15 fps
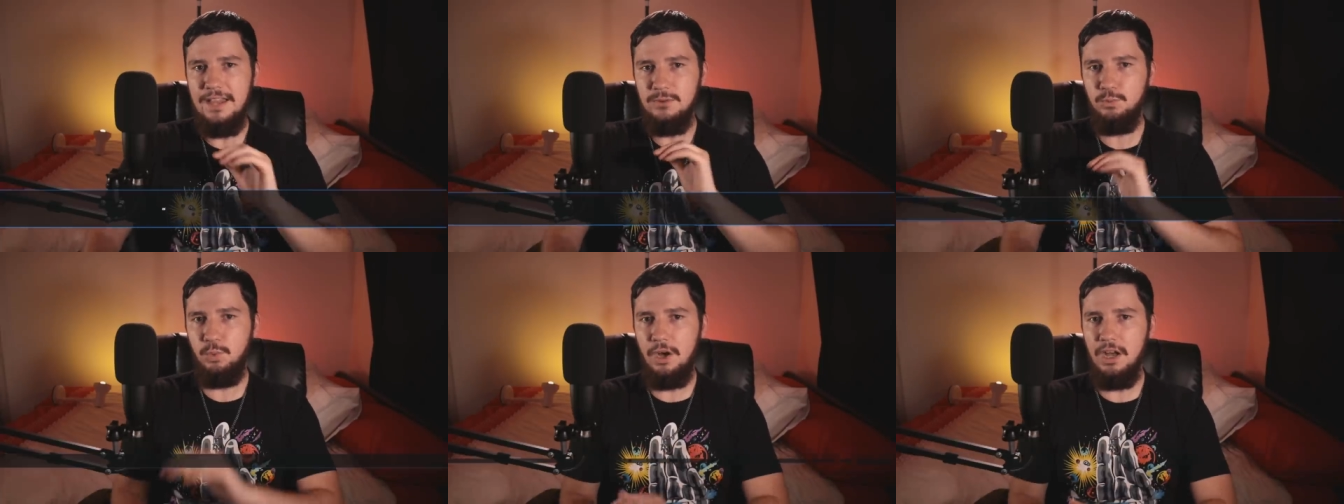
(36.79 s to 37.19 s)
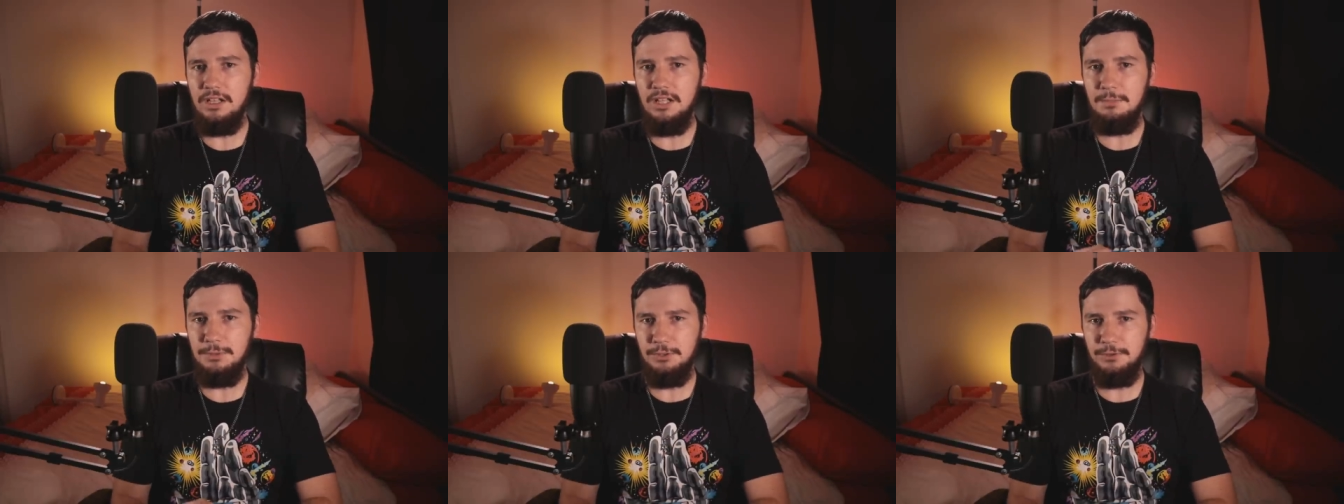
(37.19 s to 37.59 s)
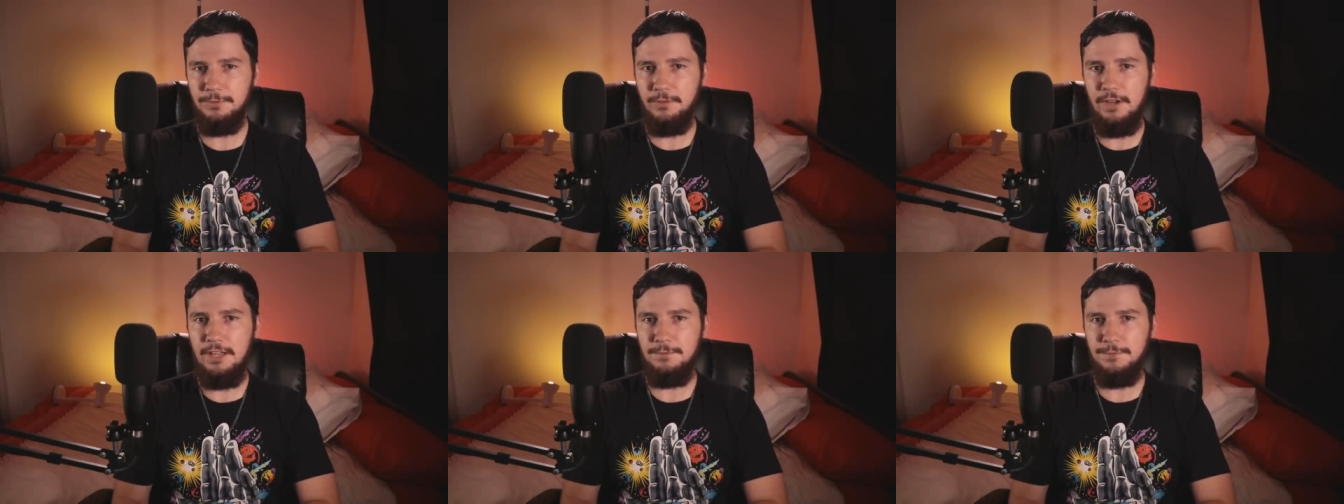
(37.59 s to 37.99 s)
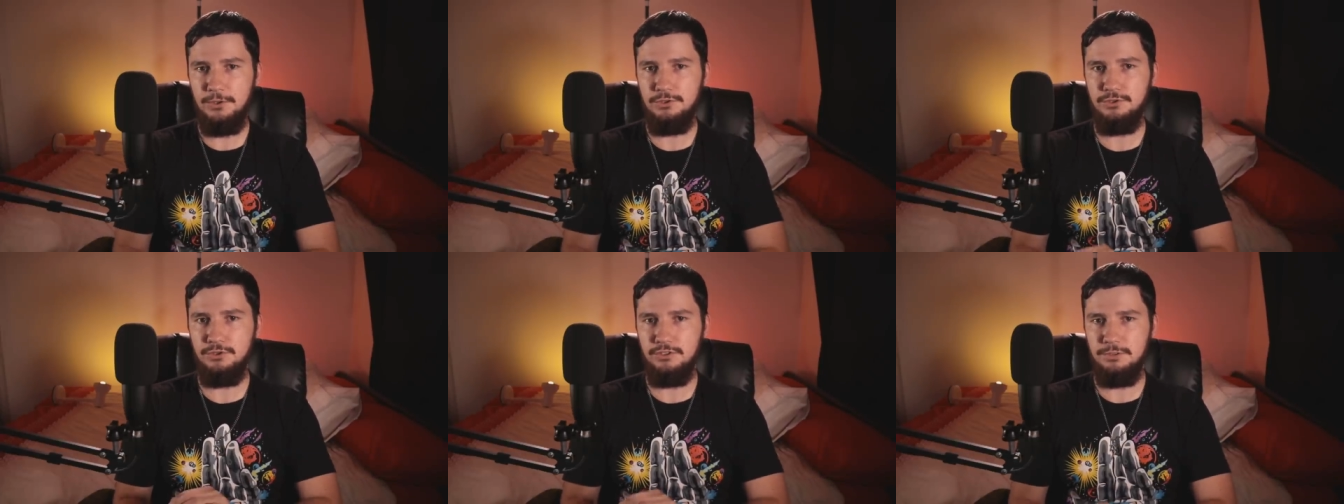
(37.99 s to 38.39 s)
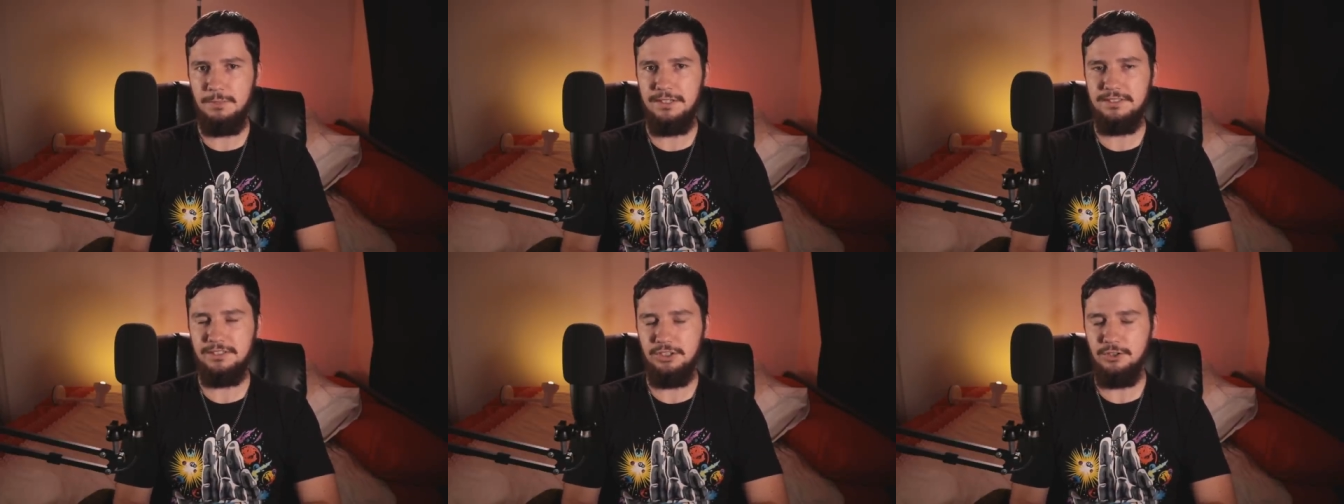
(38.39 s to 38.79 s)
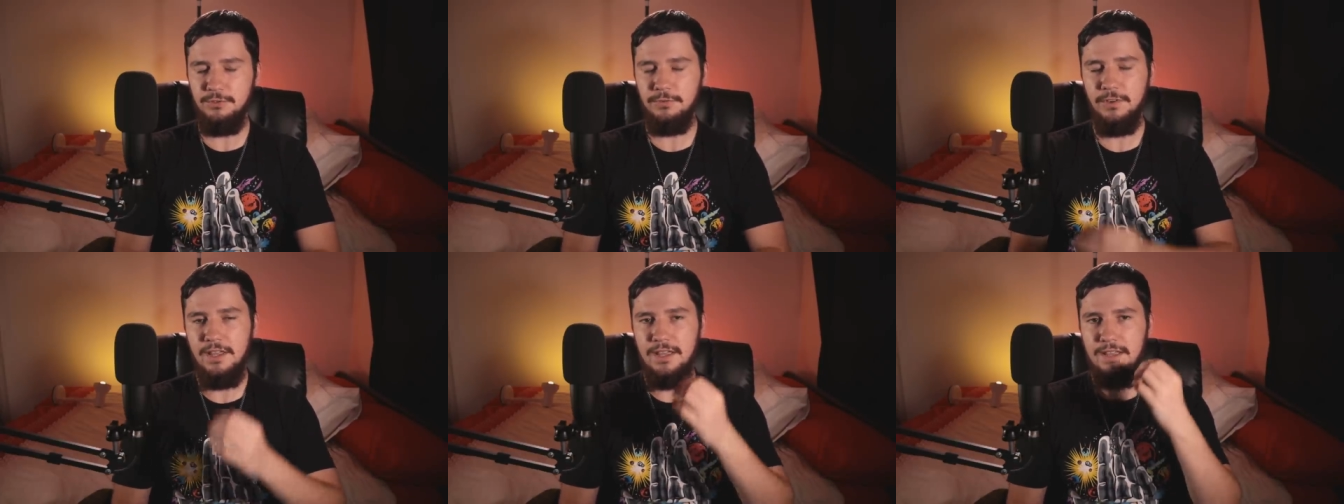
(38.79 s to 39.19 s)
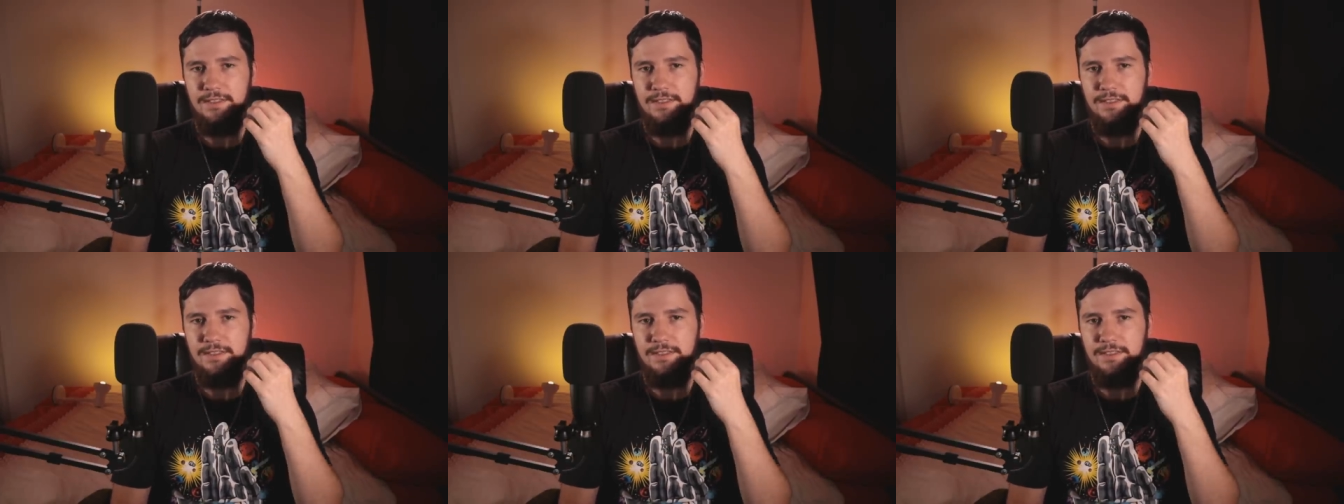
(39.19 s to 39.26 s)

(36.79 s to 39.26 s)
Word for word: And while I'm not a Firefox user myself,